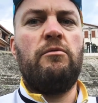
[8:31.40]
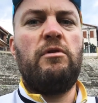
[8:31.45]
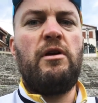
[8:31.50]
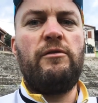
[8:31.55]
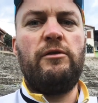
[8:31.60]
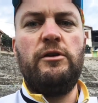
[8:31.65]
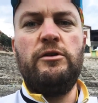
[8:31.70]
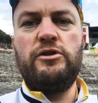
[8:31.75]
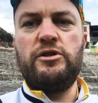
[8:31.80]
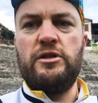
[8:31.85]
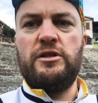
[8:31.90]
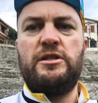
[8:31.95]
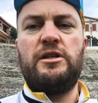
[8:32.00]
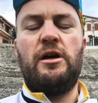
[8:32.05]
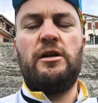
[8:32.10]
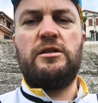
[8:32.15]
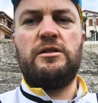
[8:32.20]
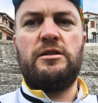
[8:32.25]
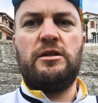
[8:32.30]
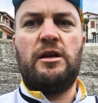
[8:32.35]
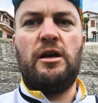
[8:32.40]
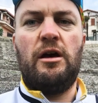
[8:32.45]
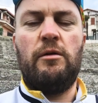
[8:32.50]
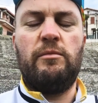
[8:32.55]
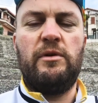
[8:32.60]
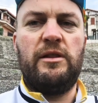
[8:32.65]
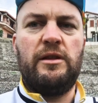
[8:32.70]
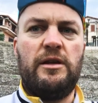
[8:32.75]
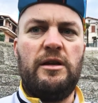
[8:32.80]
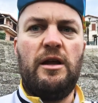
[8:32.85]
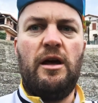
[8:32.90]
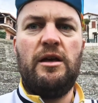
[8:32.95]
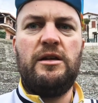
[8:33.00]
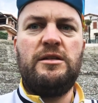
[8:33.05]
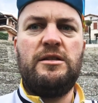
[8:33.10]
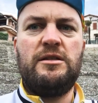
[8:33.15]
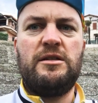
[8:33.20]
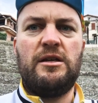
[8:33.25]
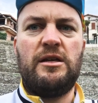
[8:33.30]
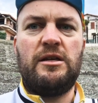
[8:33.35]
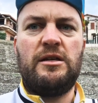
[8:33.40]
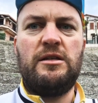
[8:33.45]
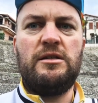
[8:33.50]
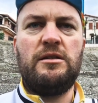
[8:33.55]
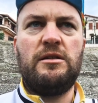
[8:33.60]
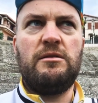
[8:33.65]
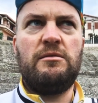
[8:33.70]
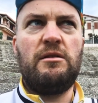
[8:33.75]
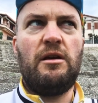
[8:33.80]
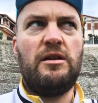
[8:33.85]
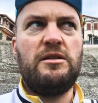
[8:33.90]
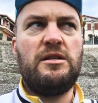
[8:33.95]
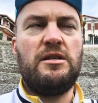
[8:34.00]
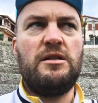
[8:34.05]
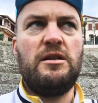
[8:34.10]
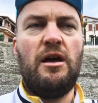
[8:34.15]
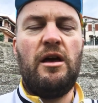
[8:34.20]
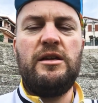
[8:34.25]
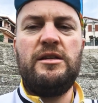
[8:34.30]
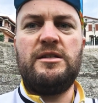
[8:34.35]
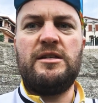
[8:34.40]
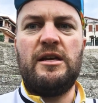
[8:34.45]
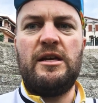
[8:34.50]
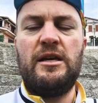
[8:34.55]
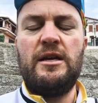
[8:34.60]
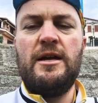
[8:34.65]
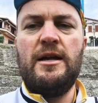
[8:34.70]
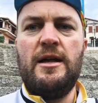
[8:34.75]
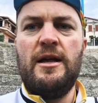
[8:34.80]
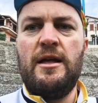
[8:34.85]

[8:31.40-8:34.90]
revolution started to come in 1990,